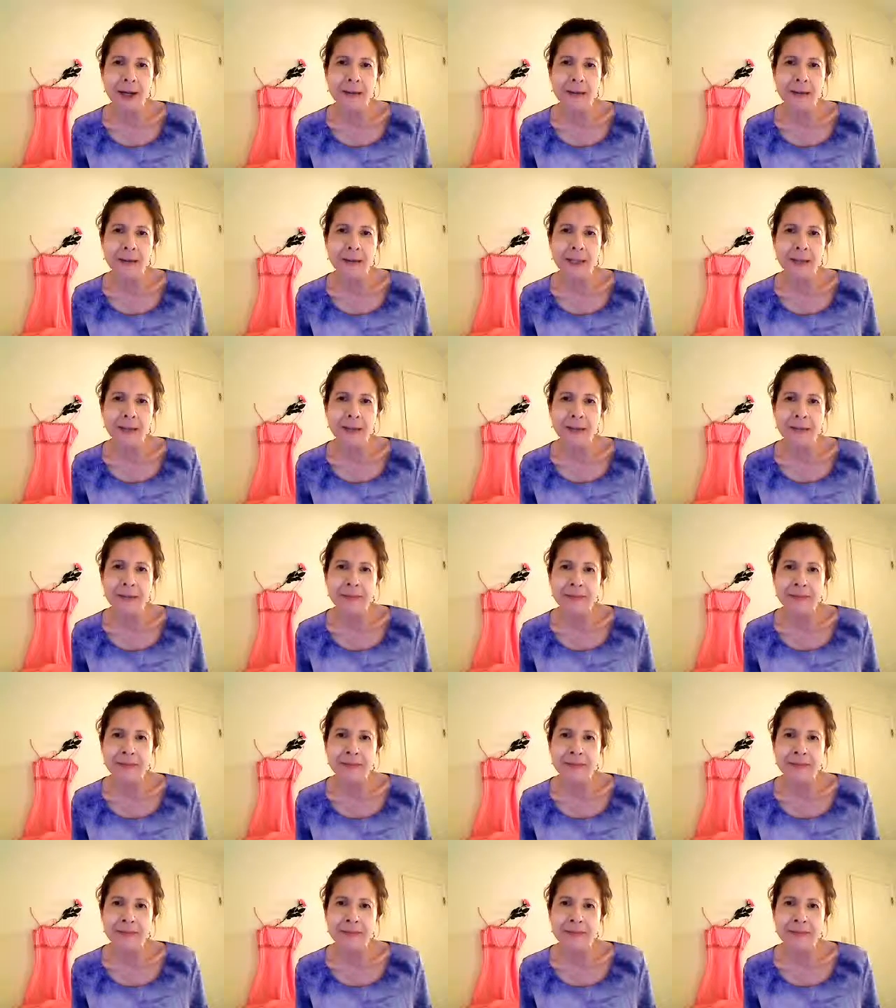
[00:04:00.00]
about me,
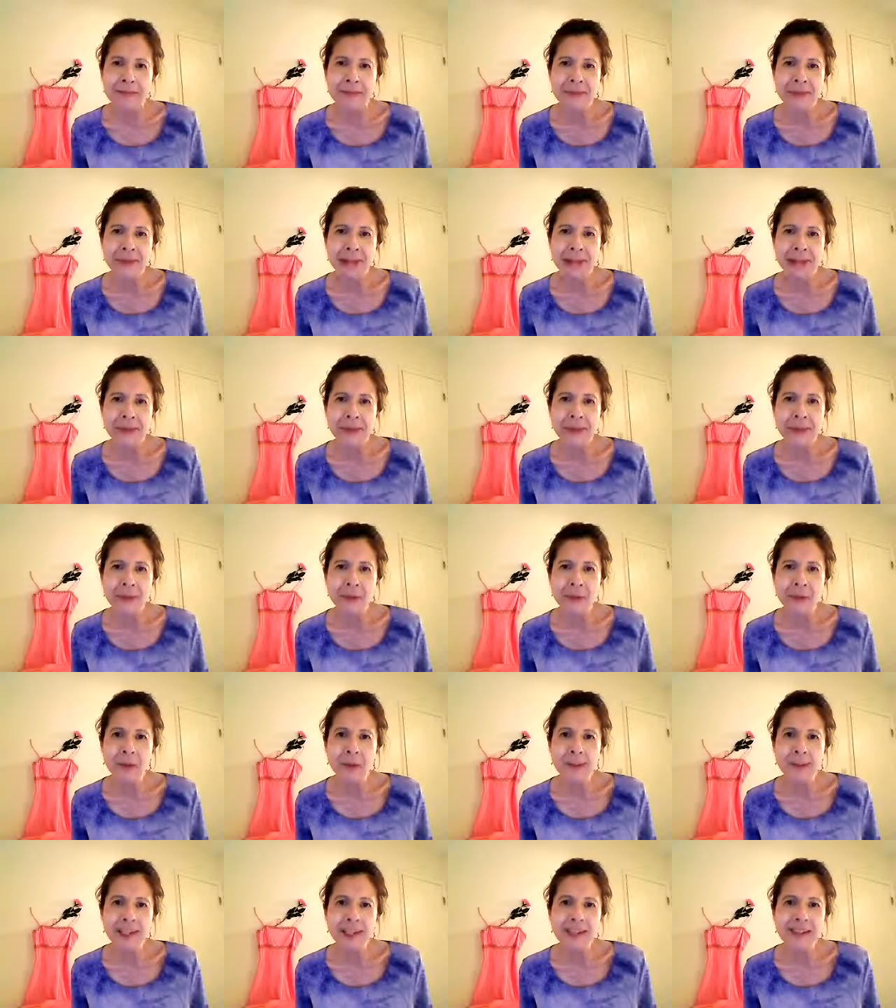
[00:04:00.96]
and they'd
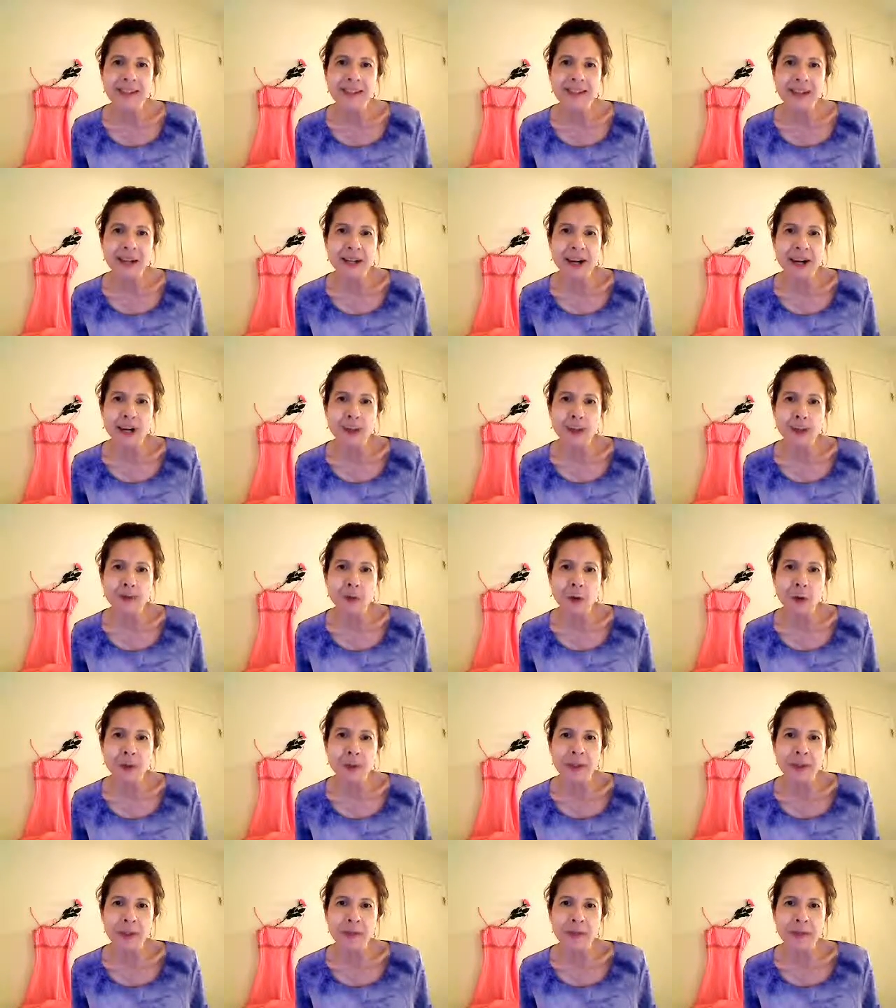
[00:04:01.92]
be willing to die
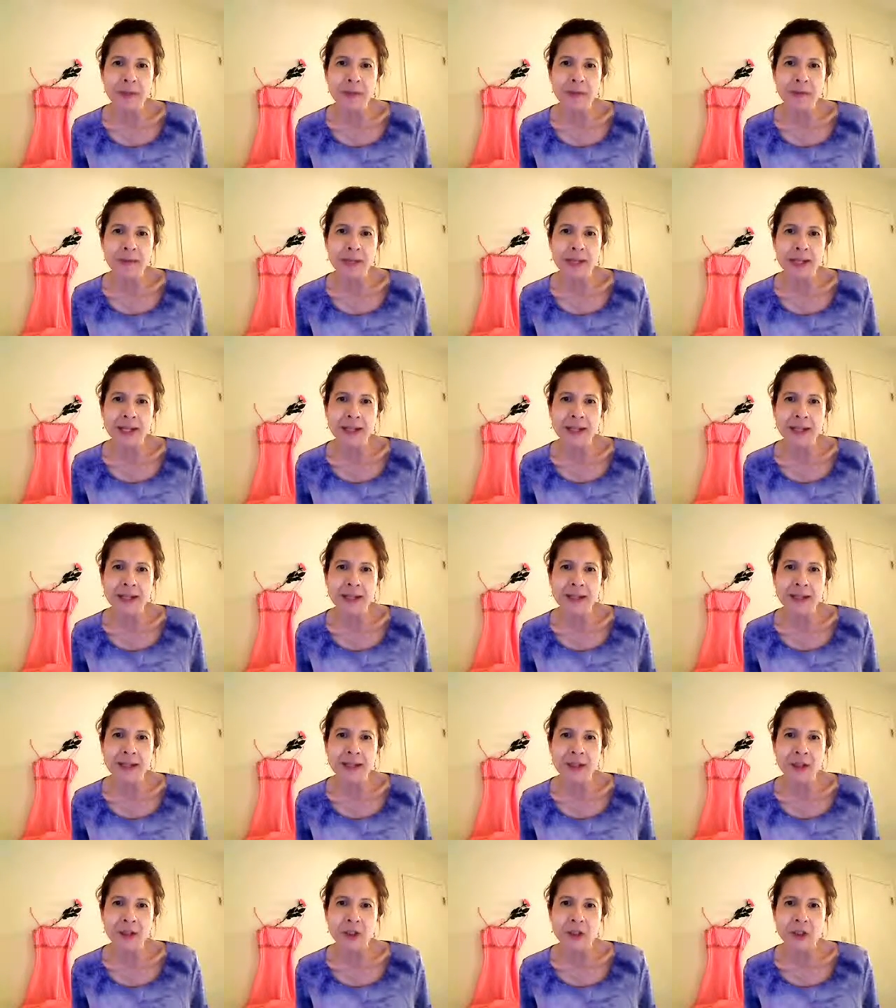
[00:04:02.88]
for me in my fight
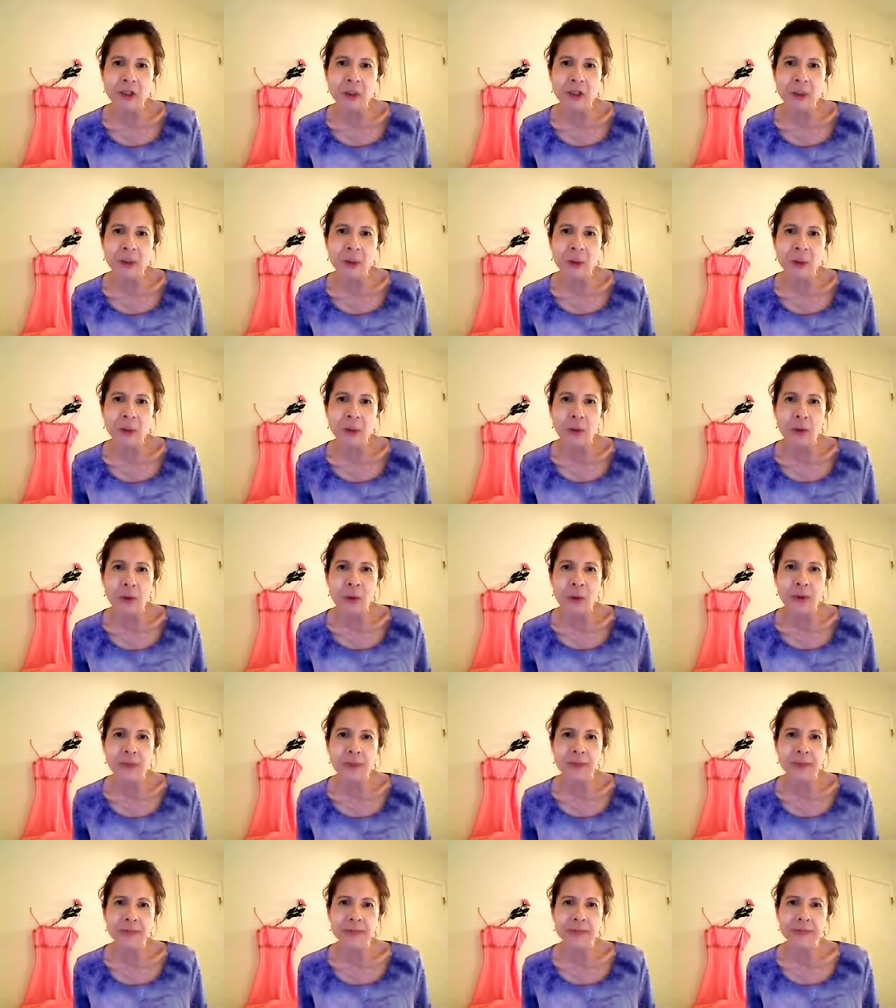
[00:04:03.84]
against the Jesuit
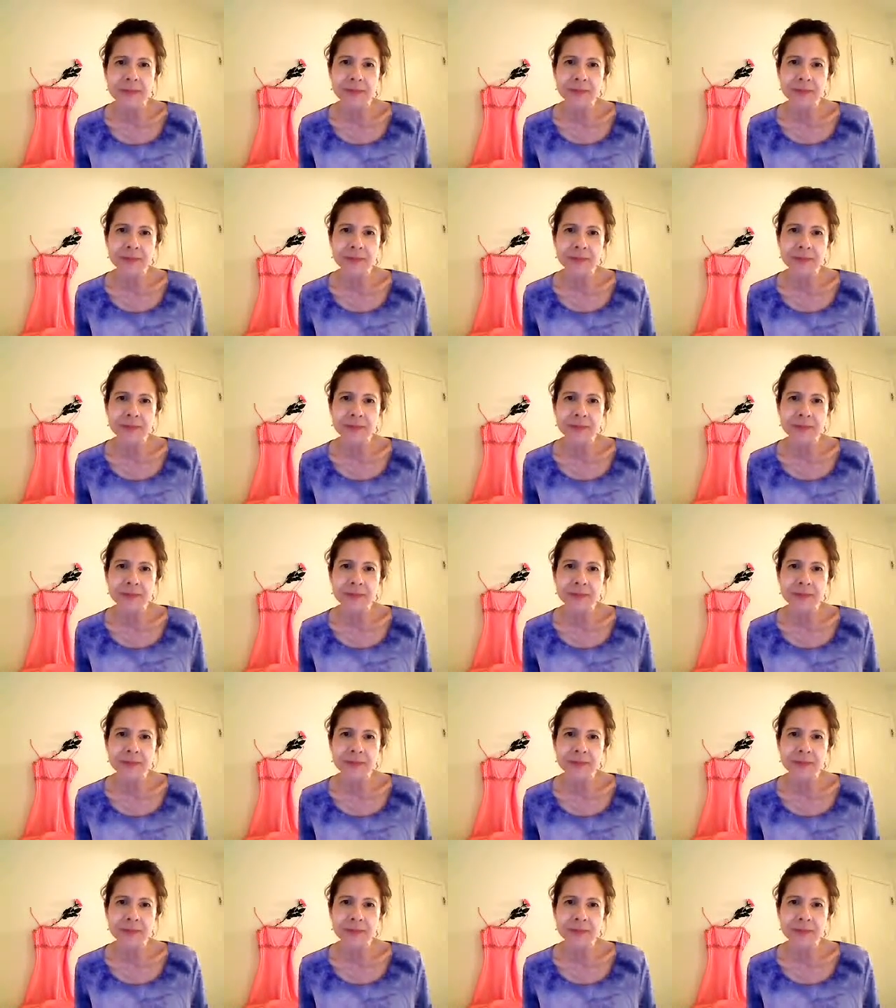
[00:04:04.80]
order.